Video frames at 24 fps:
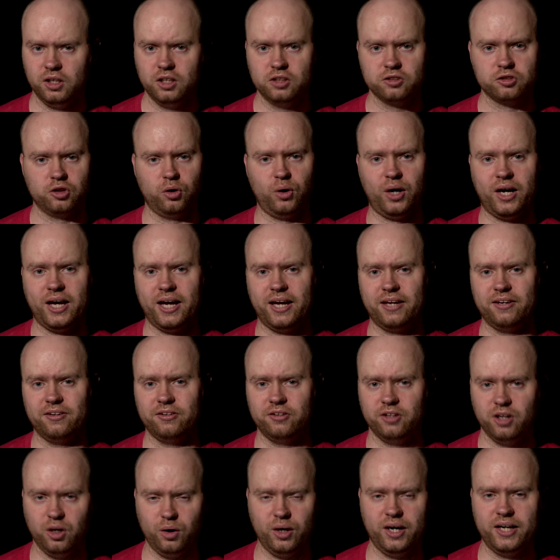so I had
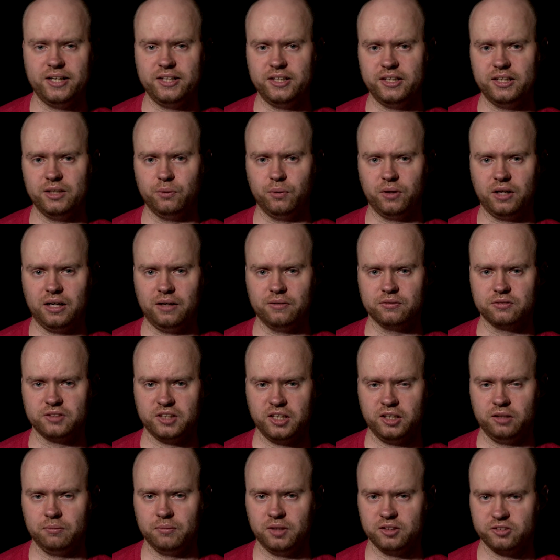no idea what I was
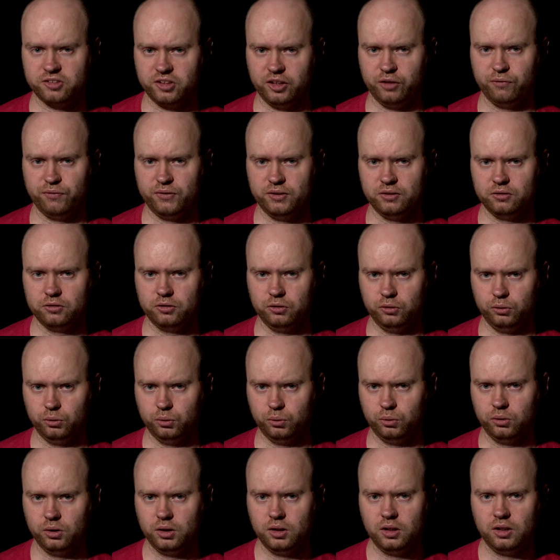getting myself
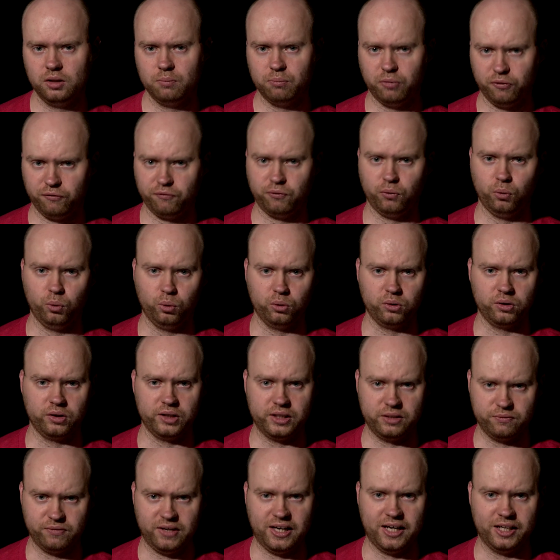into before
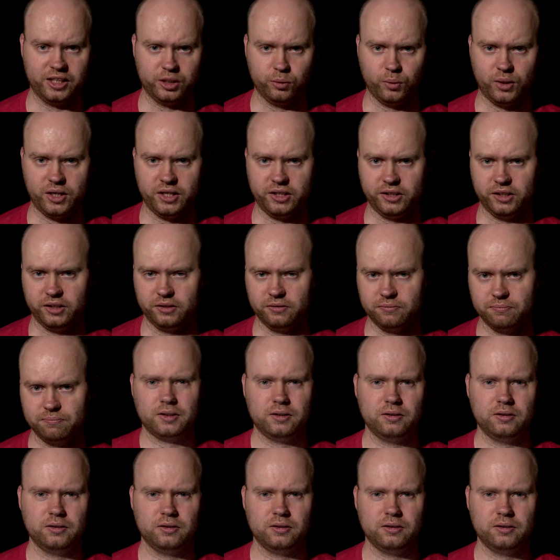evaluating it.